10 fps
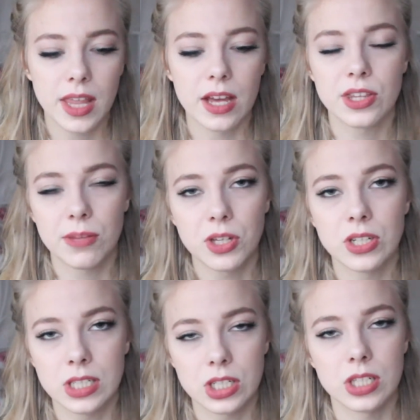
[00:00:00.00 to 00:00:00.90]
There are some
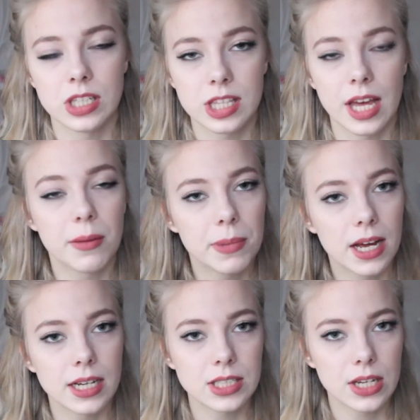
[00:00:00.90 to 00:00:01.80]
conditions that
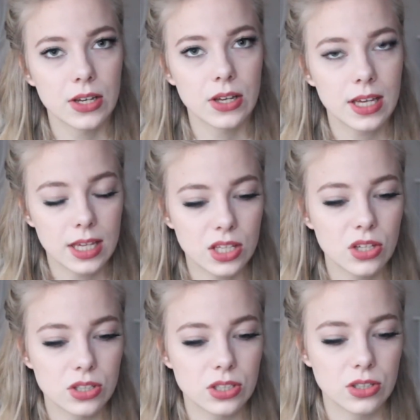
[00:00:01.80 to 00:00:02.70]
apply to
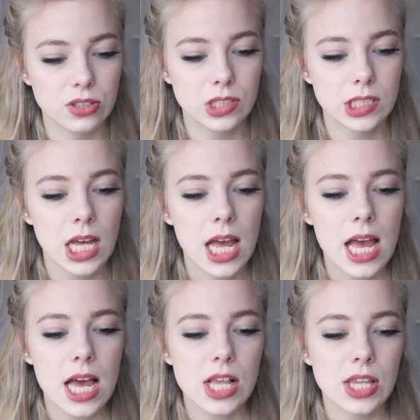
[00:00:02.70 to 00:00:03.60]
EU students,
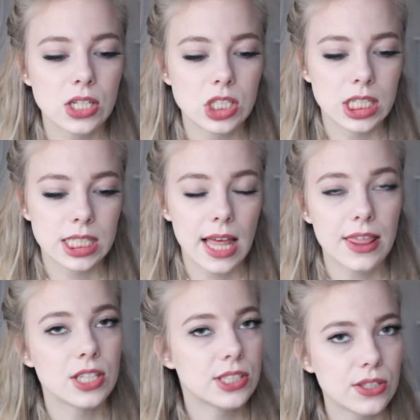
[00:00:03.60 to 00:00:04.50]
such as
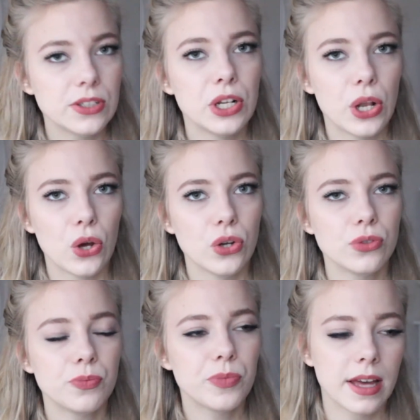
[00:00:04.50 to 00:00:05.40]
the student loan.